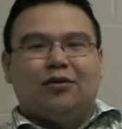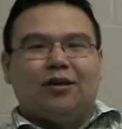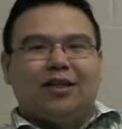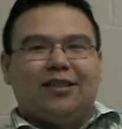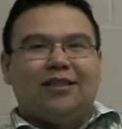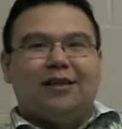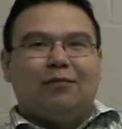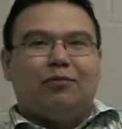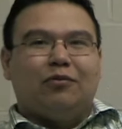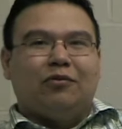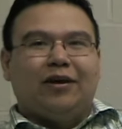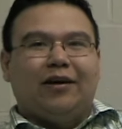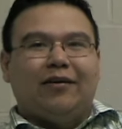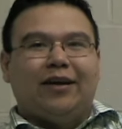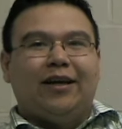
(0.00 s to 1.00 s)
only
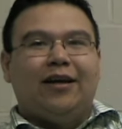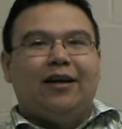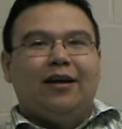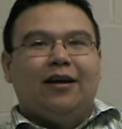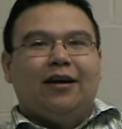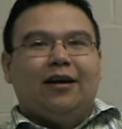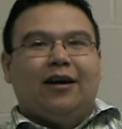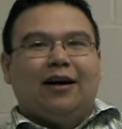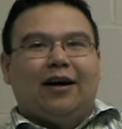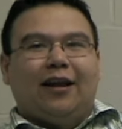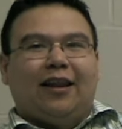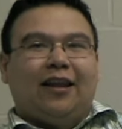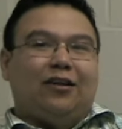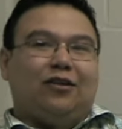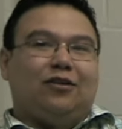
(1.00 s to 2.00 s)
temporary. Uh,
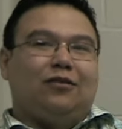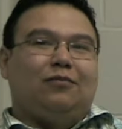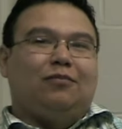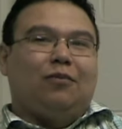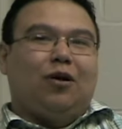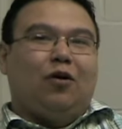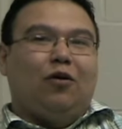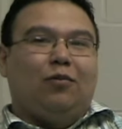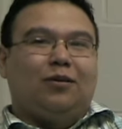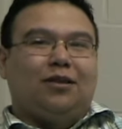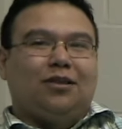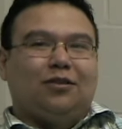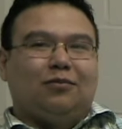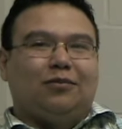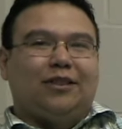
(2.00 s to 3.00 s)
they do hope
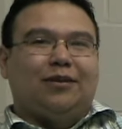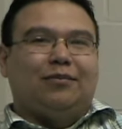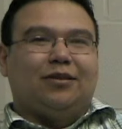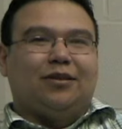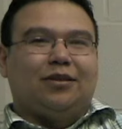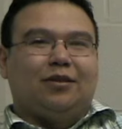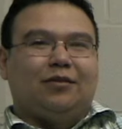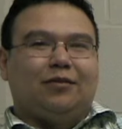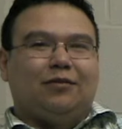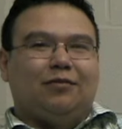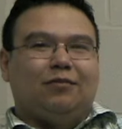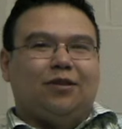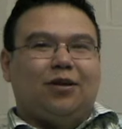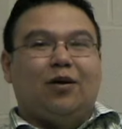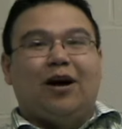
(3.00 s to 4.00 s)
to be able to,
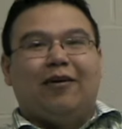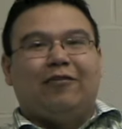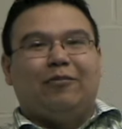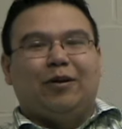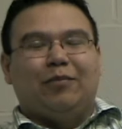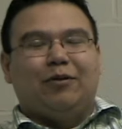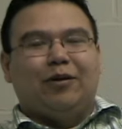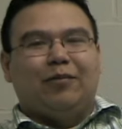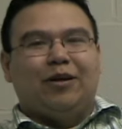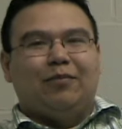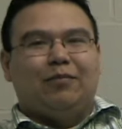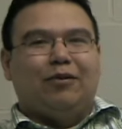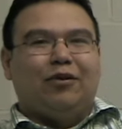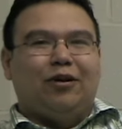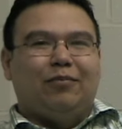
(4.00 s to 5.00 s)
you know, offer me permanent
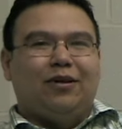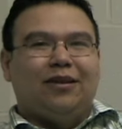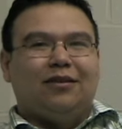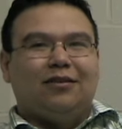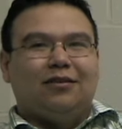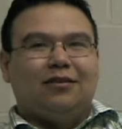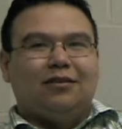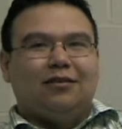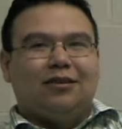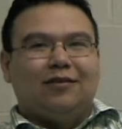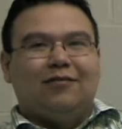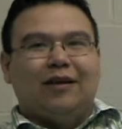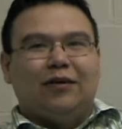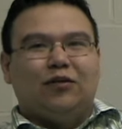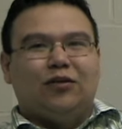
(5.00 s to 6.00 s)
employment
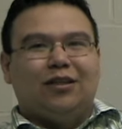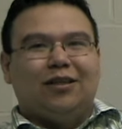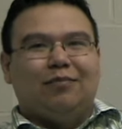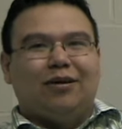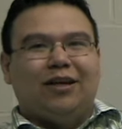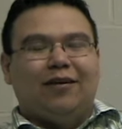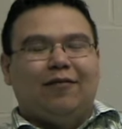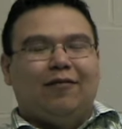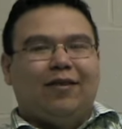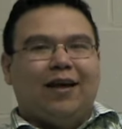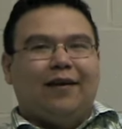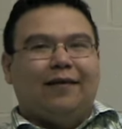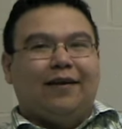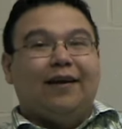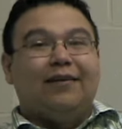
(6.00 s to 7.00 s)
eventually. But if
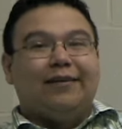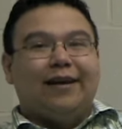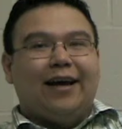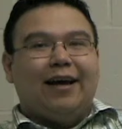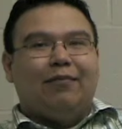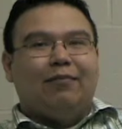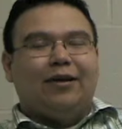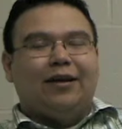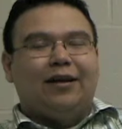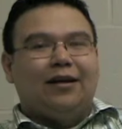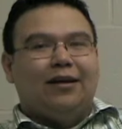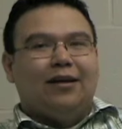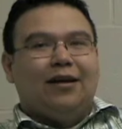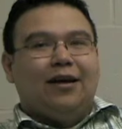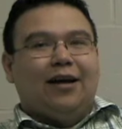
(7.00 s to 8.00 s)
that doesn't happen,
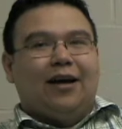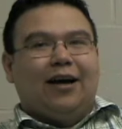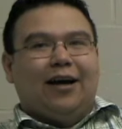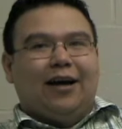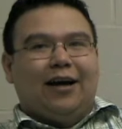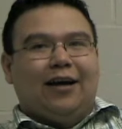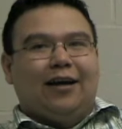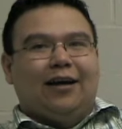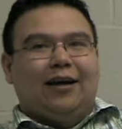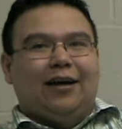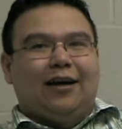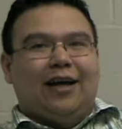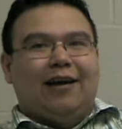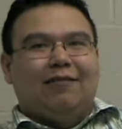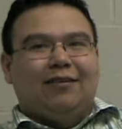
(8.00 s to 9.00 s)
I
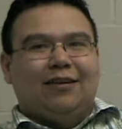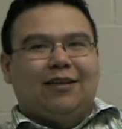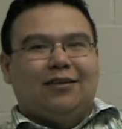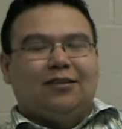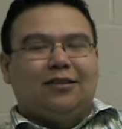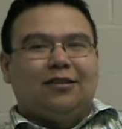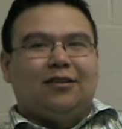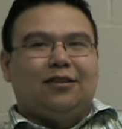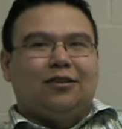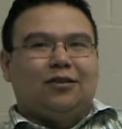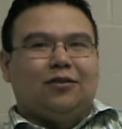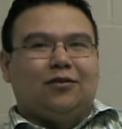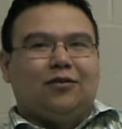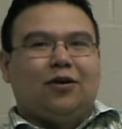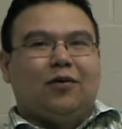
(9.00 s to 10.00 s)
uh, have intentions
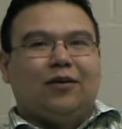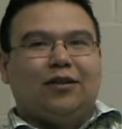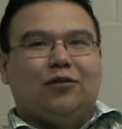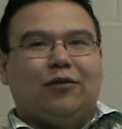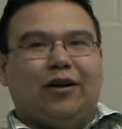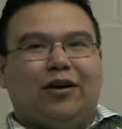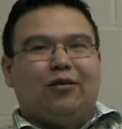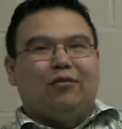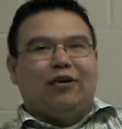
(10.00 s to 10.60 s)
to go into radio